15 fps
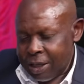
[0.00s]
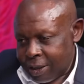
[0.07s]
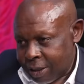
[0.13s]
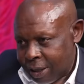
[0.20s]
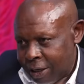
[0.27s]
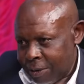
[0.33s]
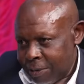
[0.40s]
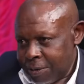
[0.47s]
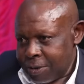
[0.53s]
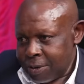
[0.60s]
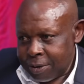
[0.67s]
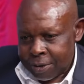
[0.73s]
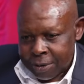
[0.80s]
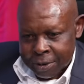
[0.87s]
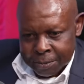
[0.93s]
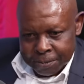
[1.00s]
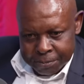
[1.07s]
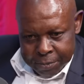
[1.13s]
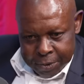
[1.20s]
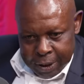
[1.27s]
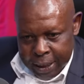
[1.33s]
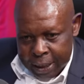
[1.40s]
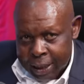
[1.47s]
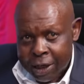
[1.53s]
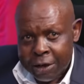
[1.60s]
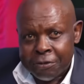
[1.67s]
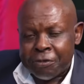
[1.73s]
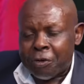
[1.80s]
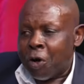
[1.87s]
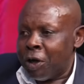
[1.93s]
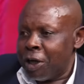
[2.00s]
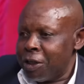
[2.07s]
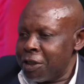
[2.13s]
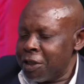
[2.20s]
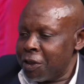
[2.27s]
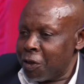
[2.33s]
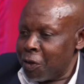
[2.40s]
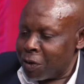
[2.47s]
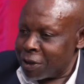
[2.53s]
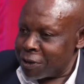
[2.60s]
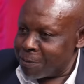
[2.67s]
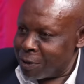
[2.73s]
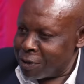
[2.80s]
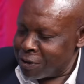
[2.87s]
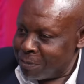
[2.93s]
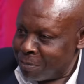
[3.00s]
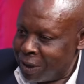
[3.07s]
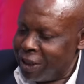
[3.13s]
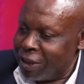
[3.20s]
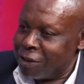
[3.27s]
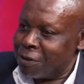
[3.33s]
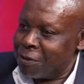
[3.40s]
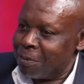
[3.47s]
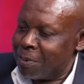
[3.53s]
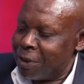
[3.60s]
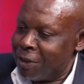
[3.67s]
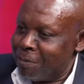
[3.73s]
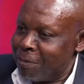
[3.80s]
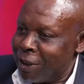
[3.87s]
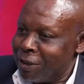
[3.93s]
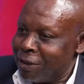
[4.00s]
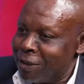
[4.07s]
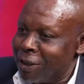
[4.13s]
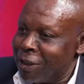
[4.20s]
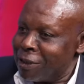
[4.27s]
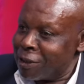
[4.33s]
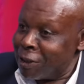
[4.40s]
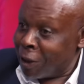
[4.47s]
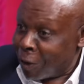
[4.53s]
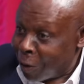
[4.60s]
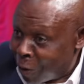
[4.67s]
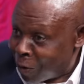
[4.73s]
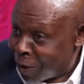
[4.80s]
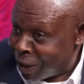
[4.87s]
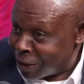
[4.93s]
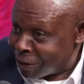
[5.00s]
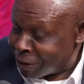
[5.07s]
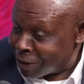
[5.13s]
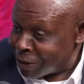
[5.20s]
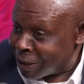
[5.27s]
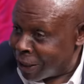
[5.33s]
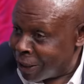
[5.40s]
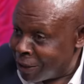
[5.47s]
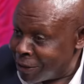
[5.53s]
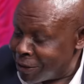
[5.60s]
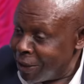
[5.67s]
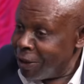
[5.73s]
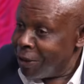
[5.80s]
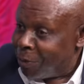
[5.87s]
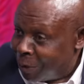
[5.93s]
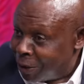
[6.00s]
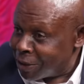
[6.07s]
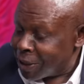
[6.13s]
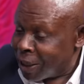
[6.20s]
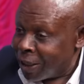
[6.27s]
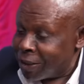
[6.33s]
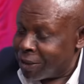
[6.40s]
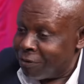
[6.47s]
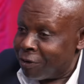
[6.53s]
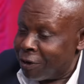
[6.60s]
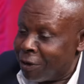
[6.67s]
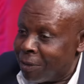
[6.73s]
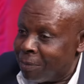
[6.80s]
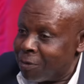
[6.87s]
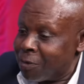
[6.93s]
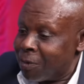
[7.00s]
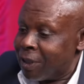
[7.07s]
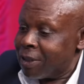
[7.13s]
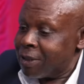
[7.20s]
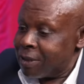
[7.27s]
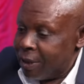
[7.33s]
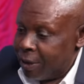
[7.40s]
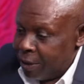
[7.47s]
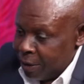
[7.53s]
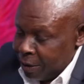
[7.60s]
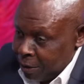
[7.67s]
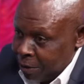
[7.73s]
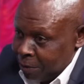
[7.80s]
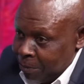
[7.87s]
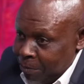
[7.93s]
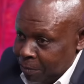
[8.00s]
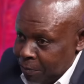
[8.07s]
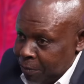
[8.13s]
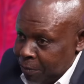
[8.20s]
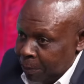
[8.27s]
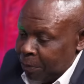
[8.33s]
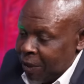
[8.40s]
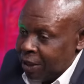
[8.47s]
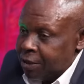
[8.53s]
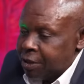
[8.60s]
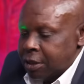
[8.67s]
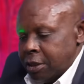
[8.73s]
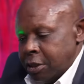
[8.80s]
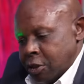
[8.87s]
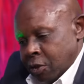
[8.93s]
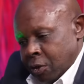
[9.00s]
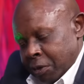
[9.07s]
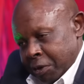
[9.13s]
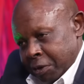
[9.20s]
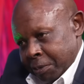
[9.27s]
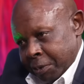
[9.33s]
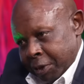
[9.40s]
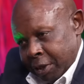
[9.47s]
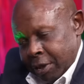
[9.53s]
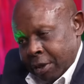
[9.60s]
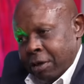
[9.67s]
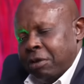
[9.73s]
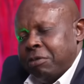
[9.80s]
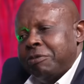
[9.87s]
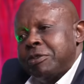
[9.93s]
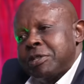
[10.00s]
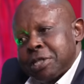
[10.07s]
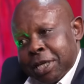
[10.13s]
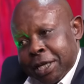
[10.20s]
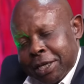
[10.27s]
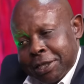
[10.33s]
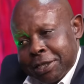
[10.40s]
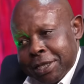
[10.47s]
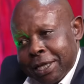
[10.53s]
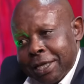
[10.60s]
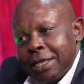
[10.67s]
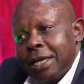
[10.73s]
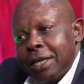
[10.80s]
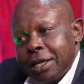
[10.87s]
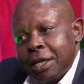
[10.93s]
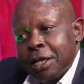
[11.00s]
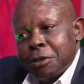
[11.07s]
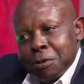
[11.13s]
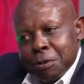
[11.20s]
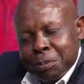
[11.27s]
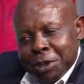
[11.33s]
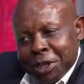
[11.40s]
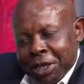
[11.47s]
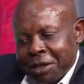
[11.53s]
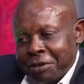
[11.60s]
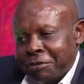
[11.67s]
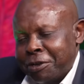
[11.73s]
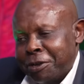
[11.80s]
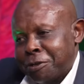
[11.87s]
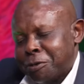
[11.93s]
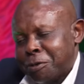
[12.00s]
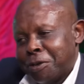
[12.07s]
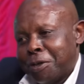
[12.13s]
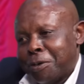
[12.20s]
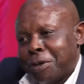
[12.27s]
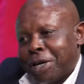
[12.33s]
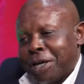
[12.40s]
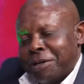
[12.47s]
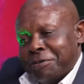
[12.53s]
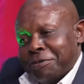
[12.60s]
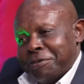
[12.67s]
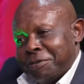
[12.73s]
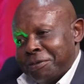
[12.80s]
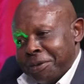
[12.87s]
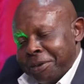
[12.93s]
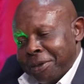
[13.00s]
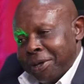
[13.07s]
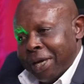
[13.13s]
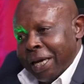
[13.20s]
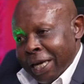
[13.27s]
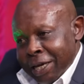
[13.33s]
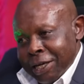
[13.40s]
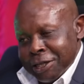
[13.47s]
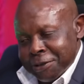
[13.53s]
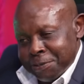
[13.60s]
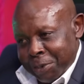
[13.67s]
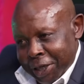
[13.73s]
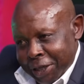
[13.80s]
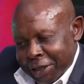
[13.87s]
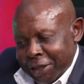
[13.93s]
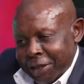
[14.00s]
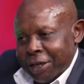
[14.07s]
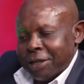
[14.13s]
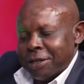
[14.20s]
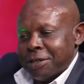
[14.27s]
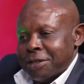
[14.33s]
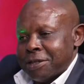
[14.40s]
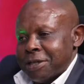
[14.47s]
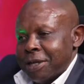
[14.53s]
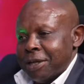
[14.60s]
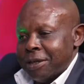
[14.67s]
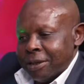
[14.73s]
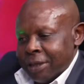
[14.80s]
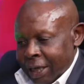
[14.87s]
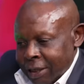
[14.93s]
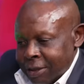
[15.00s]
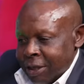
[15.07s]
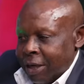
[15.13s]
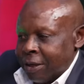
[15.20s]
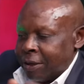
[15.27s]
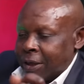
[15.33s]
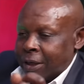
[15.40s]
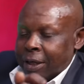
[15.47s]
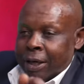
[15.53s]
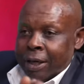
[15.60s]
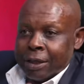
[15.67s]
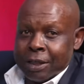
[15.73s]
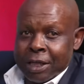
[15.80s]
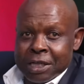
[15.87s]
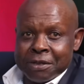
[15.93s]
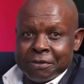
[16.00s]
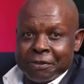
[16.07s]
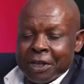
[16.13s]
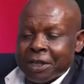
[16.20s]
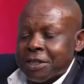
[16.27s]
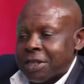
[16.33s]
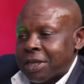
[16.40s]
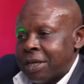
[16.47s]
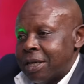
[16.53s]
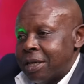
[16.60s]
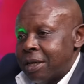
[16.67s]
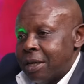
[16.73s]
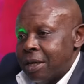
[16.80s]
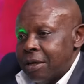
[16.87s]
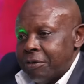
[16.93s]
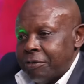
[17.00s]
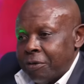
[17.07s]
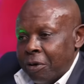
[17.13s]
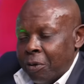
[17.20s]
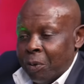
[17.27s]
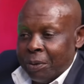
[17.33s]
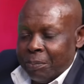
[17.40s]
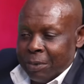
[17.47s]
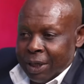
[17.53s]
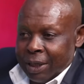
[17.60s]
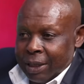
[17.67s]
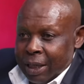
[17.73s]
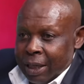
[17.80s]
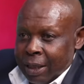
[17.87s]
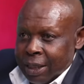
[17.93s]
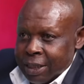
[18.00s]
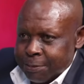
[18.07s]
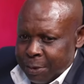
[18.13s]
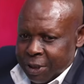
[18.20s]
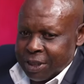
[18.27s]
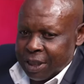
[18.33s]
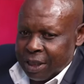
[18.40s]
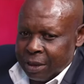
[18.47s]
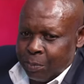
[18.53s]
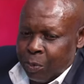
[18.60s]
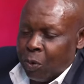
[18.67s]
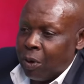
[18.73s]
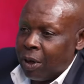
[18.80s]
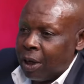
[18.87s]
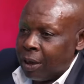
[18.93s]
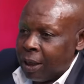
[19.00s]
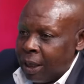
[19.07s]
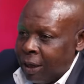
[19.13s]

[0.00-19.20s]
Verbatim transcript: around, uh, avoiding your responsibility to pay maintenance. The law as it stands, which I developed, was your pension is going to be confiscated, it will be given to the wife as per the needs. That I regard as victory for women and especially poor uh,